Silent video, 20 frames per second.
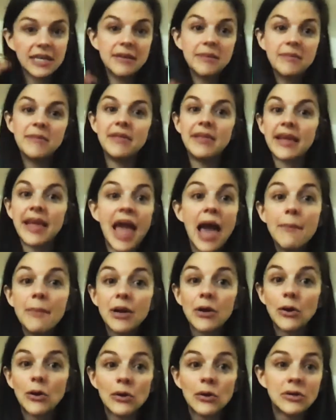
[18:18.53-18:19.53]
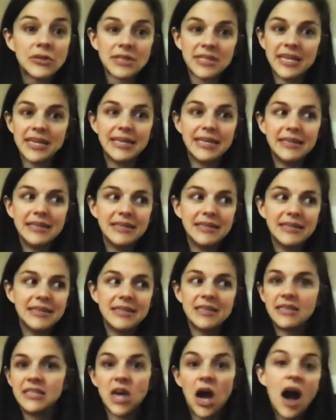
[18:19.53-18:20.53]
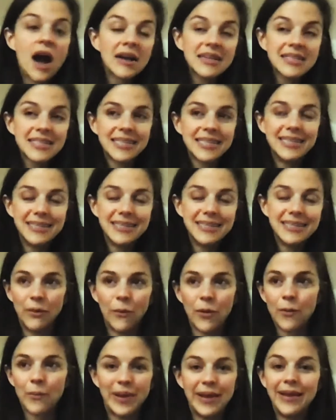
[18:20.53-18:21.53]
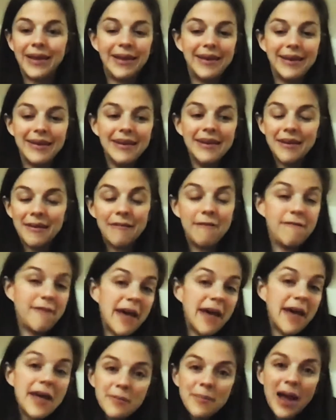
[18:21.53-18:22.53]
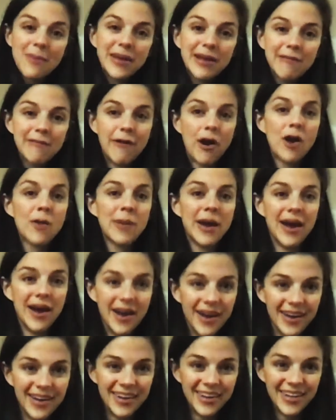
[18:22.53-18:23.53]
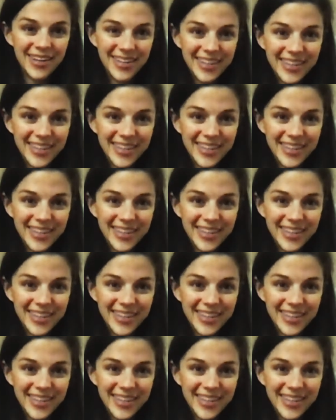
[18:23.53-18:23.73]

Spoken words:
to the chemicals and toxins that we're being fed by big pharma.